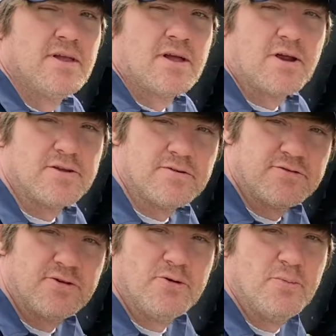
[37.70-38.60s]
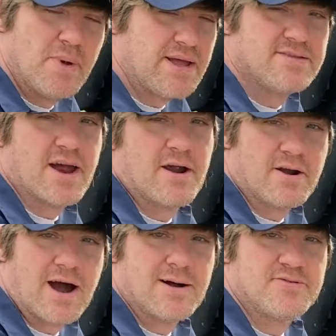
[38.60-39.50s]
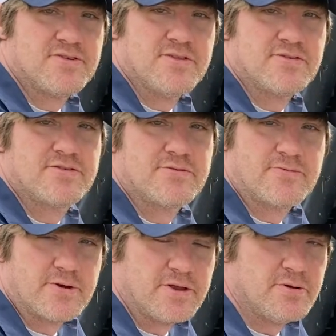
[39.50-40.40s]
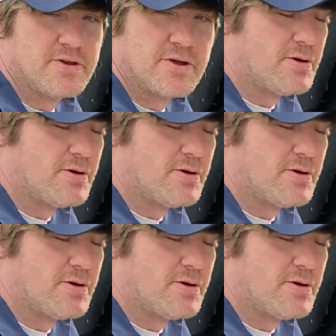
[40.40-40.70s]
All right, your two main tire options for you to go